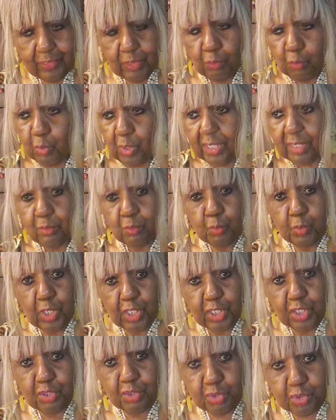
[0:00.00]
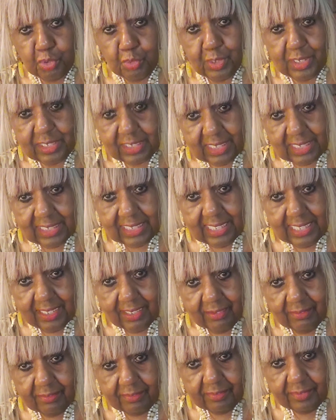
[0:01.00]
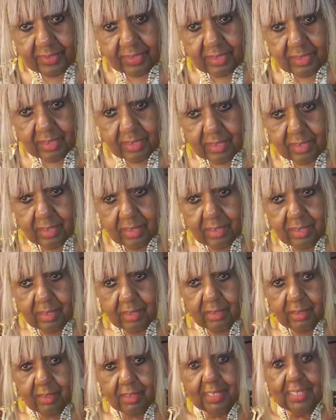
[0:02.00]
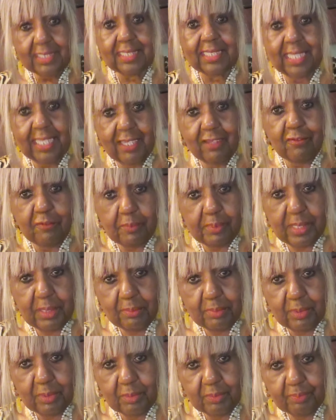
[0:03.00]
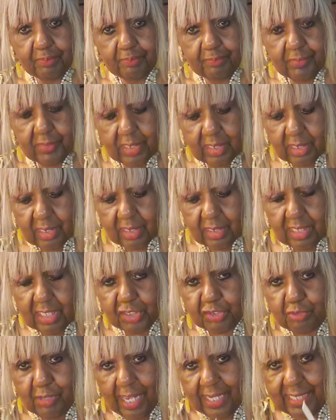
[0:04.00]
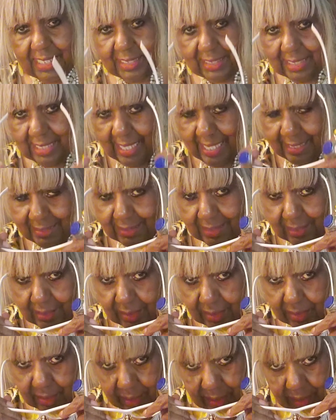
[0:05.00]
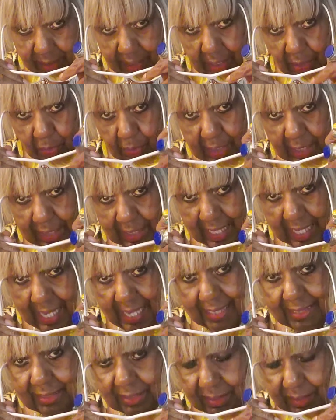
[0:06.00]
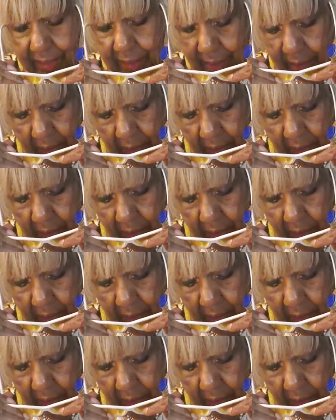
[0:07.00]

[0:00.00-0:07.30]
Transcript: What are you doing to live? Live, people. Let's try these glasses. They only last.